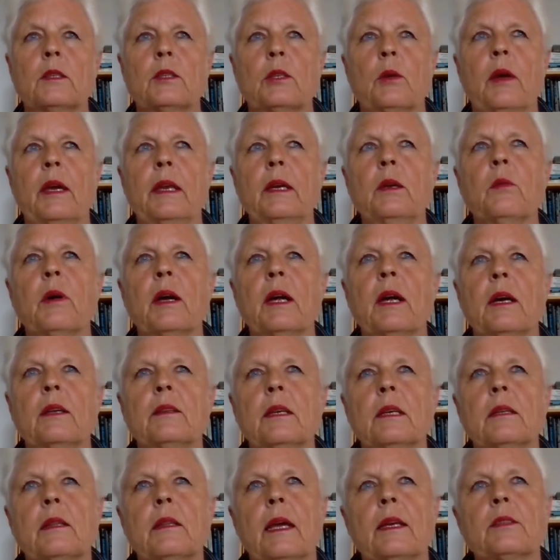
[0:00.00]
So anyway, I
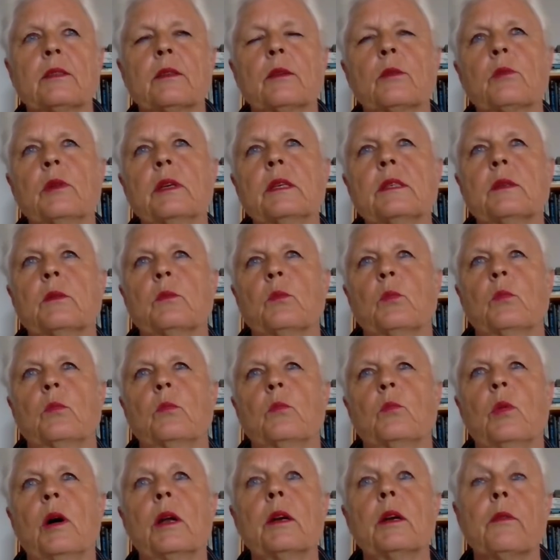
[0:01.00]
think that's the reason,
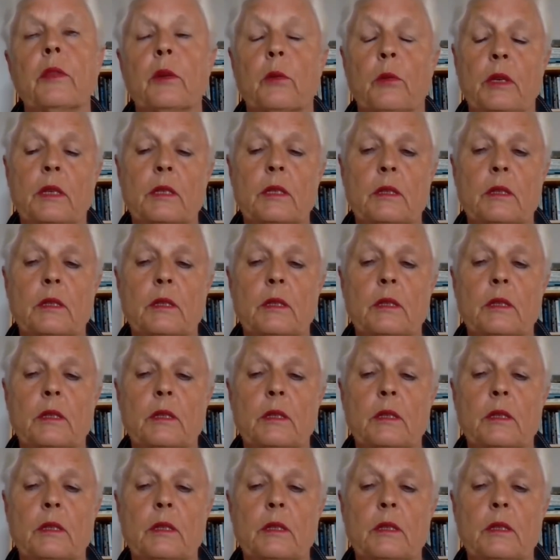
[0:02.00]
one of the